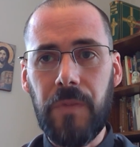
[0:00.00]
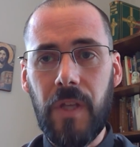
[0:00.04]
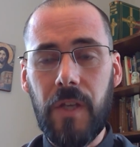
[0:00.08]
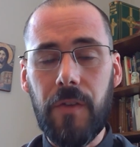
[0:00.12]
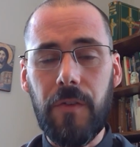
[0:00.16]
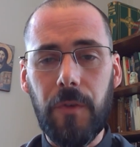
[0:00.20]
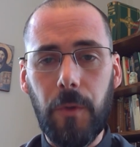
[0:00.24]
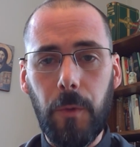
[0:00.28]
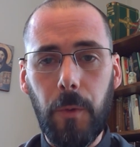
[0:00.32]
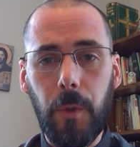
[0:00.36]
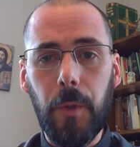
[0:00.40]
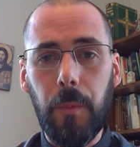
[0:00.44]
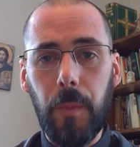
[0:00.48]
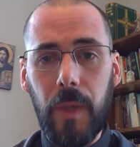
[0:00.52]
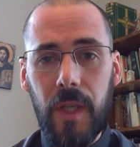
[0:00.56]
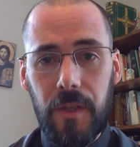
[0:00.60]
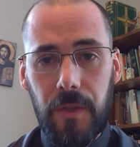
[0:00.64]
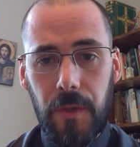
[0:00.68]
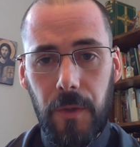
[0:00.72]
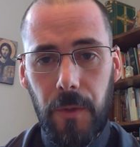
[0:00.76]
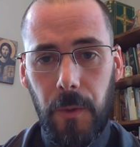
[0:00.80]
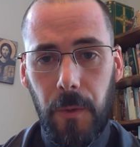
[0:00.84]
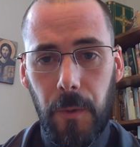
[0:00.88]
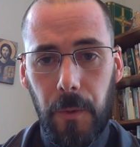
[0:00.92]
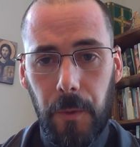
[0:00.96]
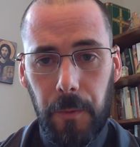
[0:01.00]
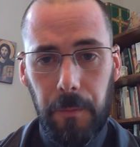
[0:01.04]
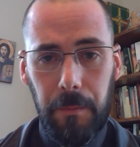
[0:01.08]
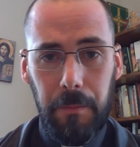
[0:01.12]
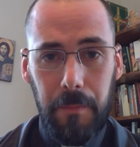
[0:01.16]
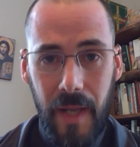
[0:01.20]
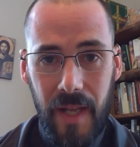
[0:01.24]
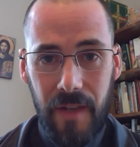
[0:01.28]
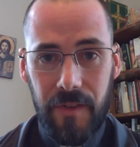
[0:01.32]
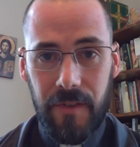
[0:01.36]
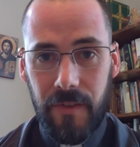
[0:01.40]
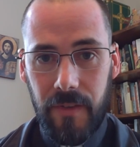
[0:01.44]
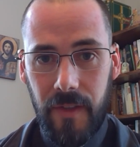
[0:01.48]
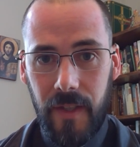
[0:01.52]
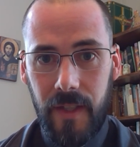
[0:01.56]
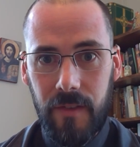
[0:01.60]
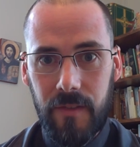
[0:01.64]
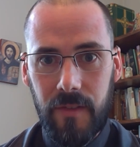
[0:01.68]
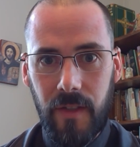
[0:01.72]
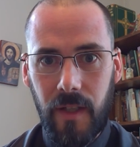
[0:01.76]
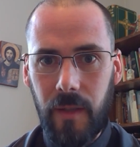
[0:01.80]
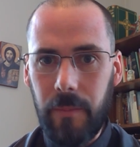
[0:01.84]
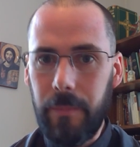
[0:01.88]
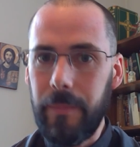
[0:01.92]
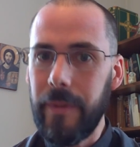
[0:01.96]
And so when we do mess
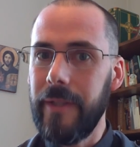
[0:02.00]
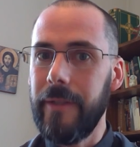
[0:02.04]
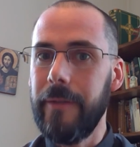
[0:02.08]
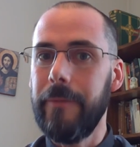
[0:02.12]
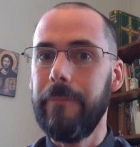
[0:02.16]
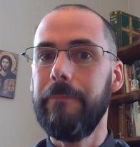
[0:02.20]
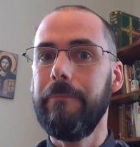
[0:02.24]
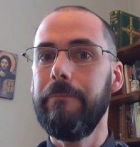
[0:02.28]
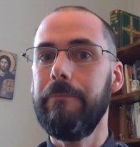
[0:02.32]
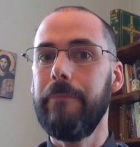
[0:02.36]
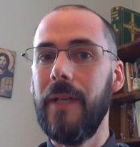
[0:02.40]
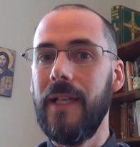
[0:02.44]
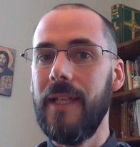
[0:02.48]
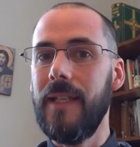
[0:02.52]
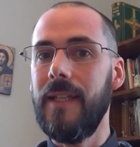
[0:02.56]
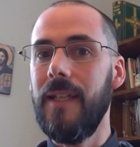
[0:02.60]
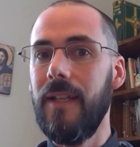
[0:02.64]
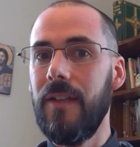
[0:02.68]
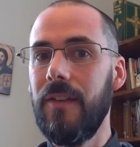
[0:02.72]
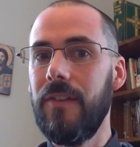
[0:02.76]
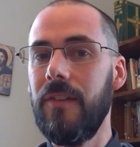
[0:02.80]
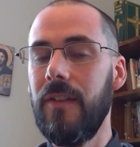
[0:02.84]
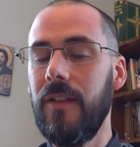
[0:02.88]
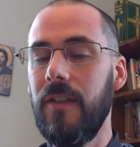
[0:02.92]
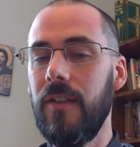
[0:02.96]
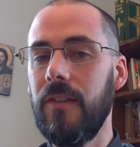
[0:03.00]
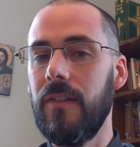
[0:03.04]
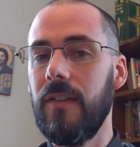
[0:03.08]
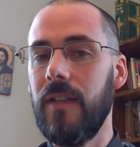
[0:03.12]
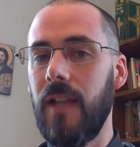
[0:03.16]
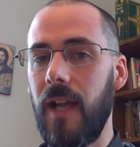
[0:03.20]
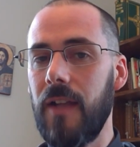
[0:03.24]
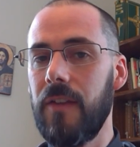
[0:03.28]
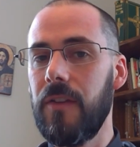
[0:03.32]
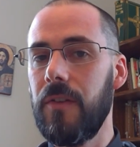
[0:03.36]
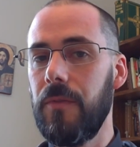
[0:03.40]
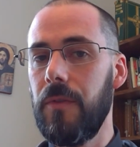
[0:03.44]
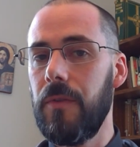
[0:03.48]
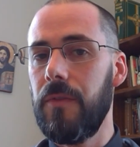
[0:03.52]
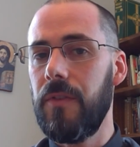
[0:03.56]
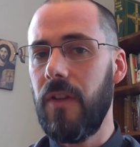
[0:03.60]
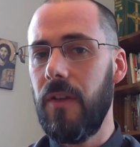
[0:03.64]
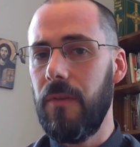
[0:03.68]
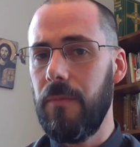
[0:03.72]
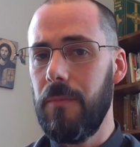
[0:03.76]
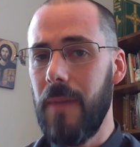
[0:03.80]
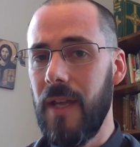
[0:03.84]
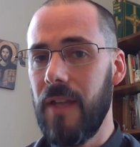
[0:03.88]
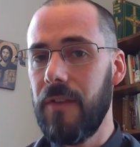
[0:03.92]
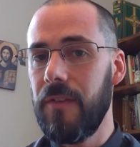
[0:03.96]
things up, and my guess is lots of us
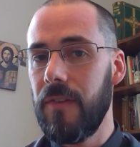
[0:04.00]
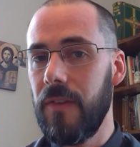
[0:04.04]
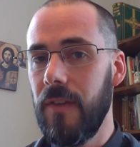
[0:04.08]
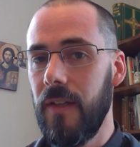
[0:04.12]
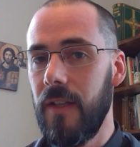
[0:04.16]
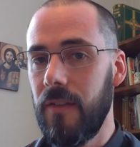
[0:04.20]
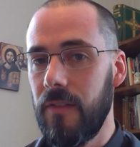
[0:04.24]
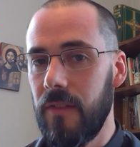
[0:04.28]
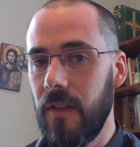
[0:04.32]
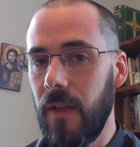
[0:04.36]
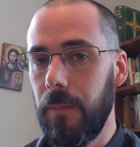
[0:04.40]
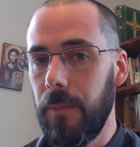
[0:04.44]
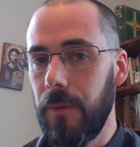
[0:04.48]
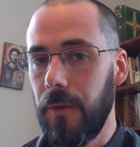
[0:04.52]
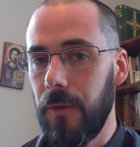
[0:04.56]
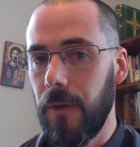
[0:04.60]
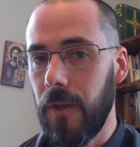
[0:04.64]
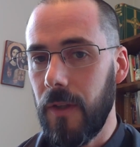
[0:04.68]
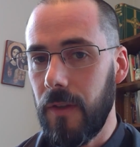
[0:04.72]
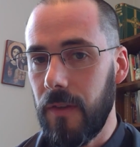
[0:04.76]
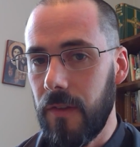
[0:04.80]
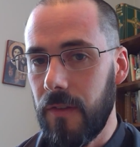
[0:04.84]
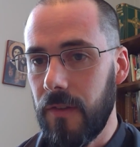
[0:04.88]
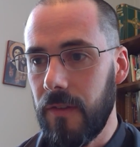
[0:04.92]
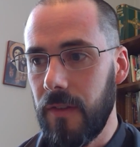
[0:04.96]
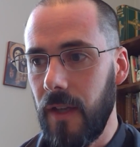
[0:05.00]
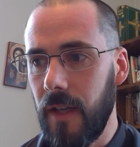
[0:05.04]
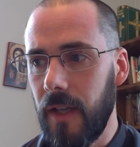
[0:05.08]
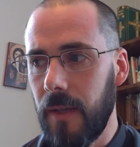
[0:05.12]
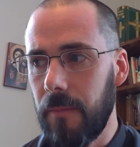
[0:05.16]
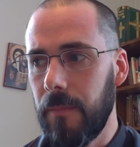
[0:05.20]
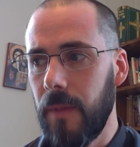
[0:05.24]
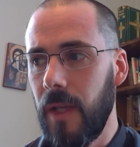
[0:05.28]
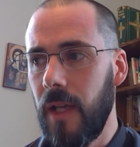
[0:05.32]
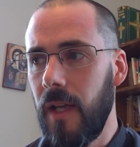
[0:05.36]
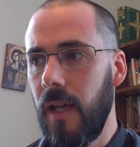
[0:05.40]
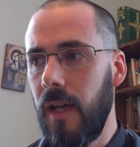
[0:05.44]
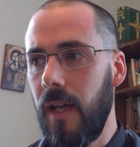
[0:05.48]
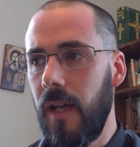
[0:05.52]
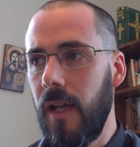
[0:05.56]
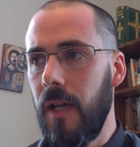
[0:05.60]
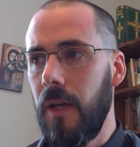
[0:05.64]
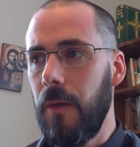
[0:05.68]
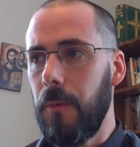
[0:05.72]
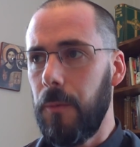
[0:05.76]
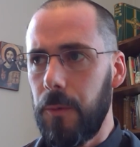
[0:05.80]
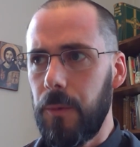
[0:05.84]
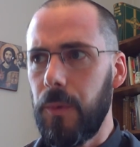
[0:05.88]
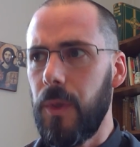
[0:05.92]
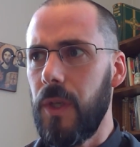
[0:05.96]
have messed things up during this time,
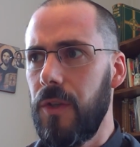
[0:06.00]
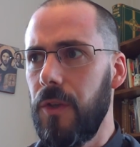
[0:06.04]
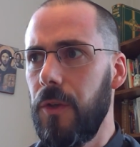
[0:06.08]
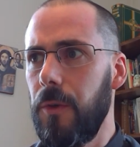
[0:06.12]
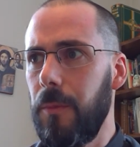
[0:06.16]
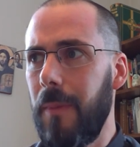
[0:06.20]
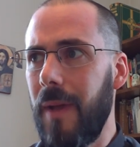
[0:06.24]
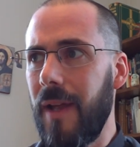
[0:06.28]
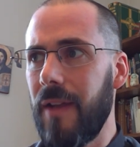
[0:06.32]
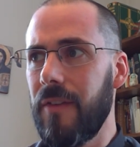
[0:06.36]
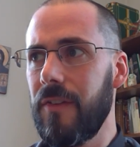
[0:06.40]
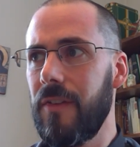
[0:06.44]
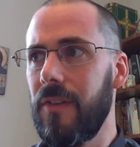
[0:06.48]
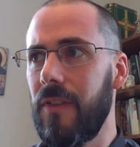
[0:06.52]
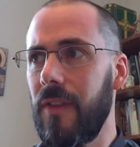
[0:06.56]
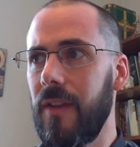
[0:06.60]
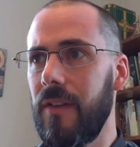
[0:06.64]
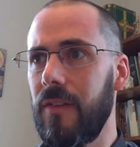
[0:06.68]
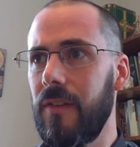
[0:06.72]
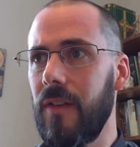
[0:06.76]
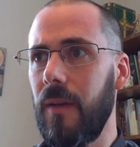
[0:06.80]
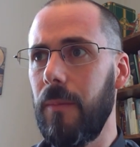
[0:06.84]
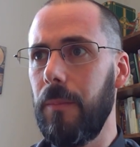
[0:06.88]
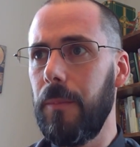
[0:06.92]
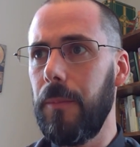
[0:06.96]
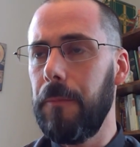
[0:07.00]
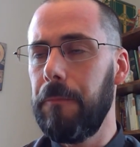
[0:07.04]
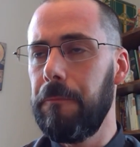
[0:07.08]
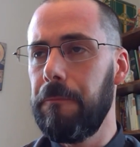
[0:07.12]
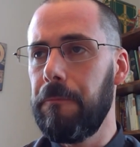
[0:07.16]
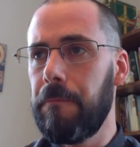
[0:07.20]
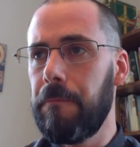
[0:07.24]
when we do mess things up,